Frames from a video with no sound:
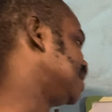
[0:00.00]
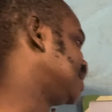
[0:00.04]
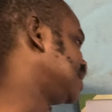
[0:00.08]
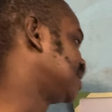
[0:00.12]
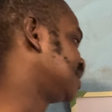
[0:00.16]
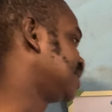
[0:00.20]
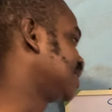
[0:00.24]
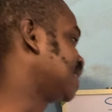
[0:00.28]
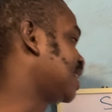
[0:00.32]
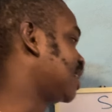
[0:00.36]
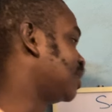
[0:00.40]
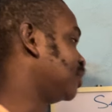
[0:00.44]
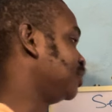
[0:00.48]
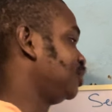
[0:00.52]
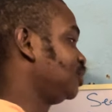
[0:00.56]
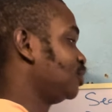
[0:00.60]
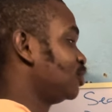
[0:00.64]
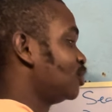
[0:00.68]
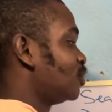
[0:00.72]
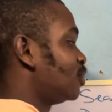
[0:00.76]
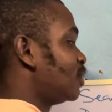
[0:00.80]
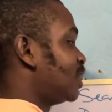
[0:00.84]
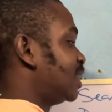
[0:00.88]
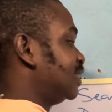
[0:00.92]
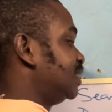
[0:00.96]
Now the
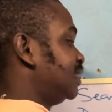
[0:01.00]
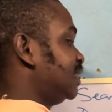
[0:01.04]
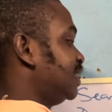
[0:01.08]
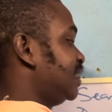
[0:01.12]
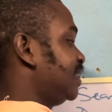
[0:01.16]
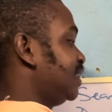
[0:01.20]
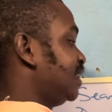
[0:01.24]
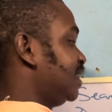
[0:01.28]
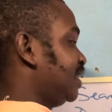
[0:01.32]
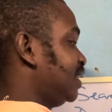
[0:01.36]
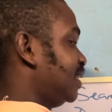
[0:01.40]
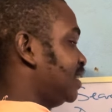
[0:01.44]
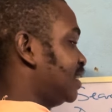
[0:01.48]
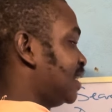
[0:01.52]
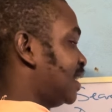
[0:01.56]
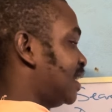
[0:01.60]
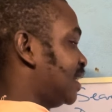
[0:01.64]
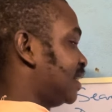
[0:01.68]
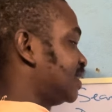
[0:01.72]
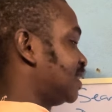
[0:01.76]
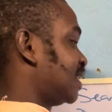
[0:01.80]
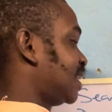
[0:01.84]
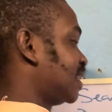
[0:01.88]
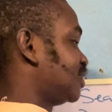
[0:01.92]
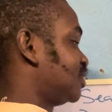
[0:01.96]
O and the A are
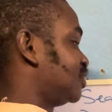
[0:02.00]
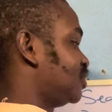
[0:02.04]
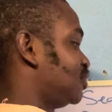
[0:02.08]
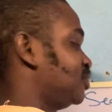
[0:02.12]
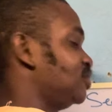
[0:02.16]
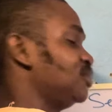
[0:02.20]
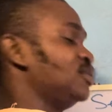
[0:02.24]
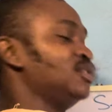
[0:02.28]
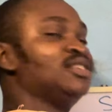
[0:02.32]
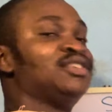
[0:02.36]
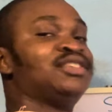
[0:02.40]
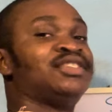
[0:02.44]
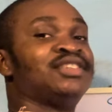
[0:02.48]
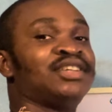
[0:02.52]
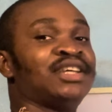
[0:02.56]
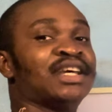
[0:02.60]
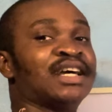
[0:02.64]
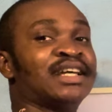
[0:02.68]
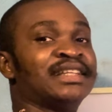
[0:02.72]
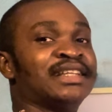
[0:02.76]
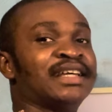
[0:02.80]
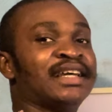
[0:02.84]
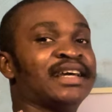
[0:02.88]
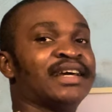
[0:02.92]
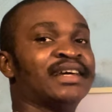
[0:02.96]
attached to the C
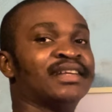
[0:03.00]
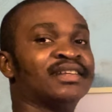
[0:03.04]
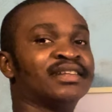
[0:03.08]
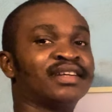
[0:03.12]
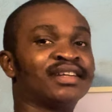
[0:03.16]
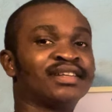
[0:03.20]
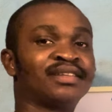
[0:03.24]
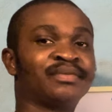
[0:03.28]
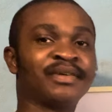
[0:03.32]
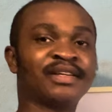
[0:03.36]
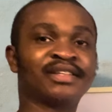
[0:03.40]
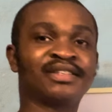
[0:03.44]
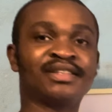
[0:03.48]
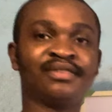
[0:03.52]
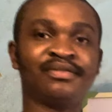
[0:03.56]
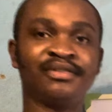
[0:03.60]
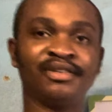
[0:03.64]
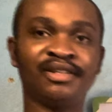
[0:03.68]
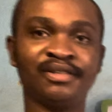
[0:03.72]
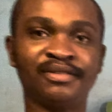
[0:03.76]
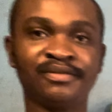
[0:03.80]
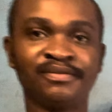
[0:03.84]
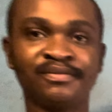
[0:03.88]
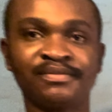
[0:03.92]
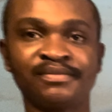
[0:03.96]
and the N respectively.
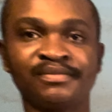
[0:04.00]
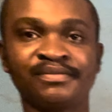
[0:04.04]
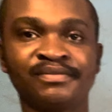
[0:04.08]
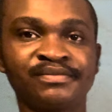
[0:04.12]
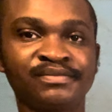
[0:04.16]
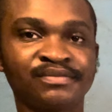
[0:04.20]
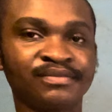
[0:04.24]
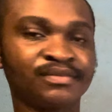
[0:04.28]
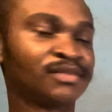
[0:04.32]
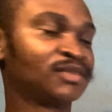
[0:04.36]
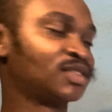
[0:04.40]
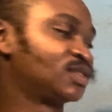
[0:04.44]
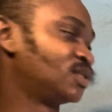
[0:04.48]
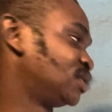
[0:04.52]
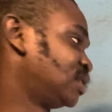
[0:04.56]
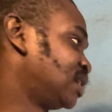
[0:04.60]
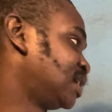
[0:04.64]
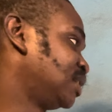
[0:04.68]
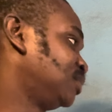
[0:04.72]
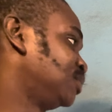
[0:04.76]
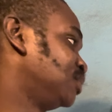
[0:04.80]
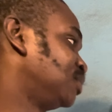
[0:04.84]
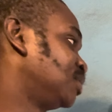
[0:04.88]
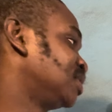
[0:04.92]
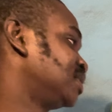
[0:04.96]
So that
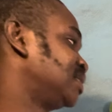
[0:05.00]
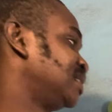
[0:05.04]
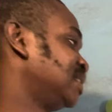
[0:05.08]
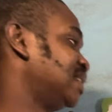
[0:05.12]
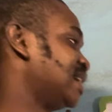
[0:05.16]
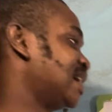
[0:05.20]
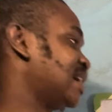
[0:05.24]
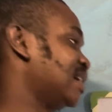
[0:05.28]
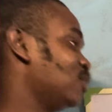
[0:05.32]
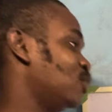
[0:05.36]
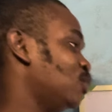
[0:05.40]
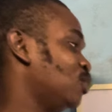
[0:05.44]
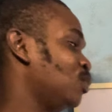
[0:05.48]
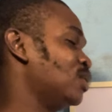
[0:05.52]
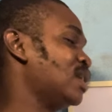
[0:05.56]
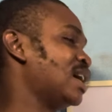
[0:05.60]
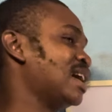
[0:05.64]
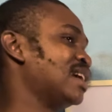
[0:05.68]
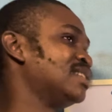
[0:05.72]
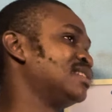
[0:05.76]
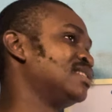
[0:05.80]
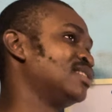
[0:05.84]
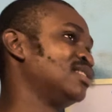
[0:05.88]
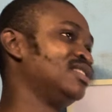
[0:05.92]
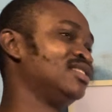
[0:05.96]
you will not say that O
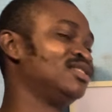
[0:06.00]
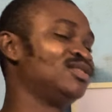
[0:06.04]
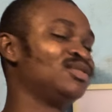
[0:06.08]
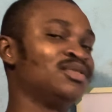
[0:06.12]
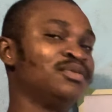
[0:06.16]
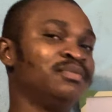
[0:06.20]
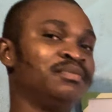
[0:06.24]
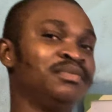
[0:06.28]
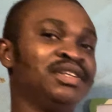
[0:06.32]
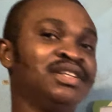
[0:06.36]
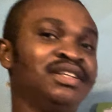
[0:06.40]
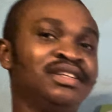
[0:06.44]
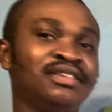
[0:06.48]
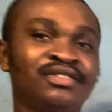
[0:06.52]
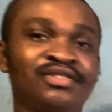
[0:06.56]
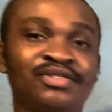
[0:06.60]
has its own meaning.